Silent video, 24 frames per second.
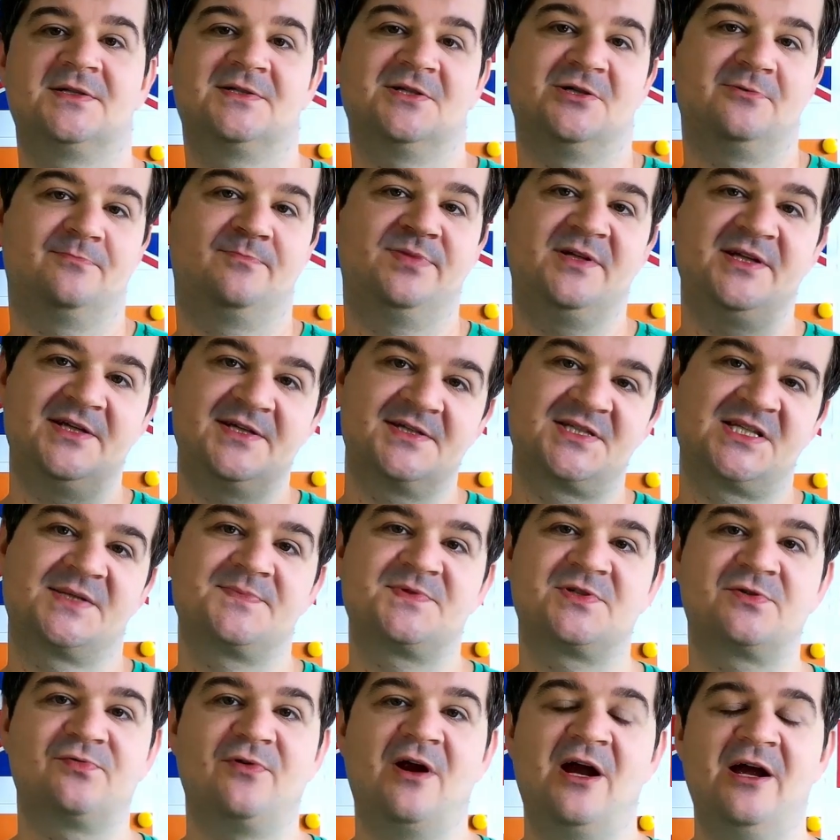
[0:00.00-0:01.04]
so please
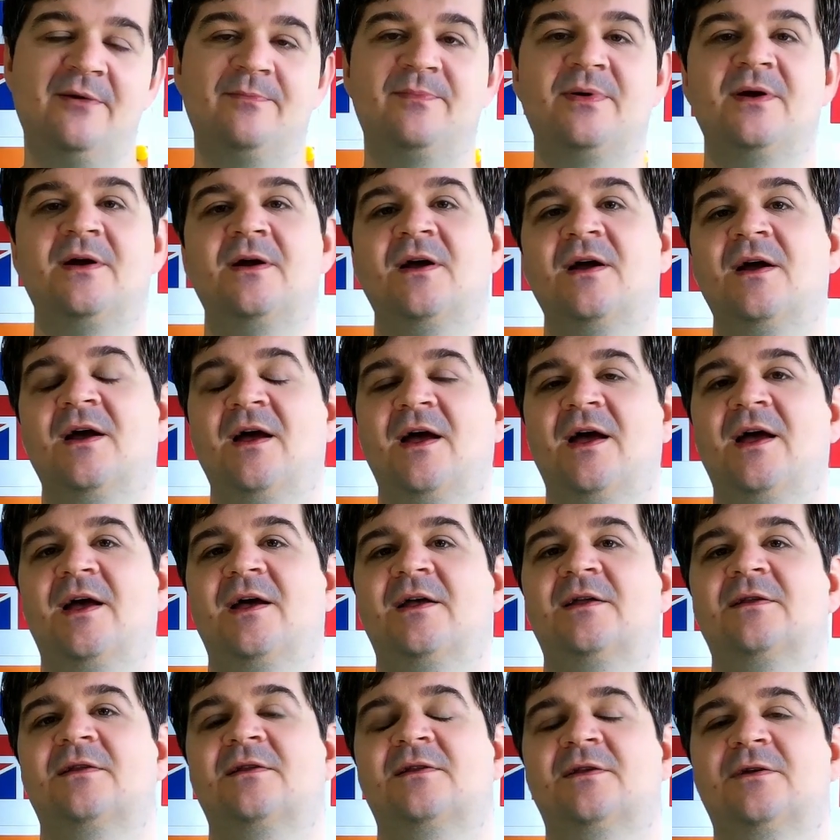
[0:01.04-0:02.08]
subscribe
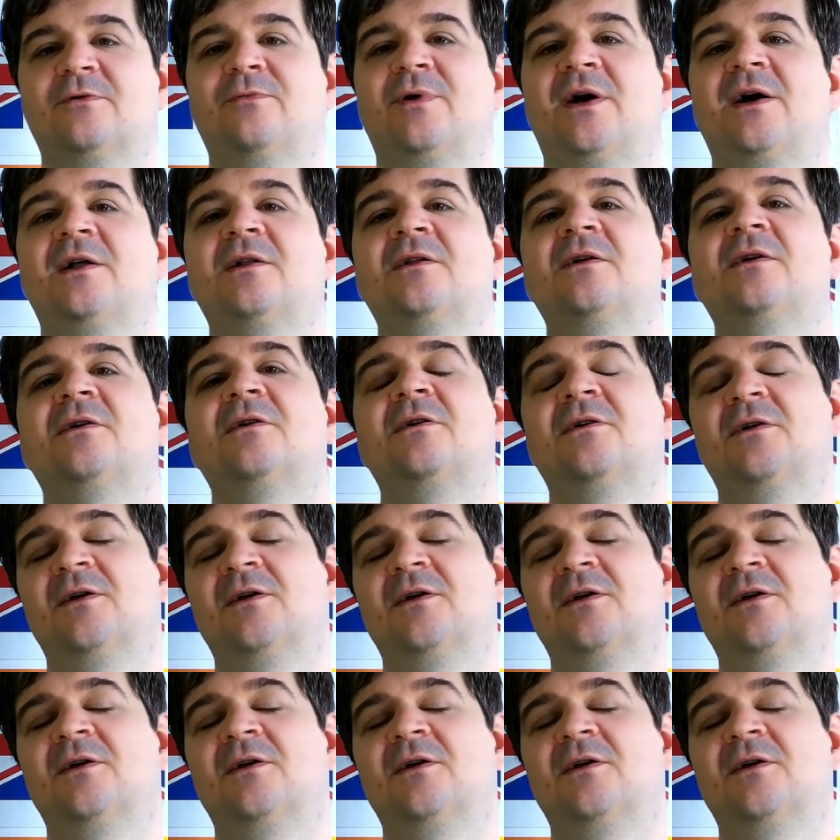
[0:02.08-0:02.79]
and, well,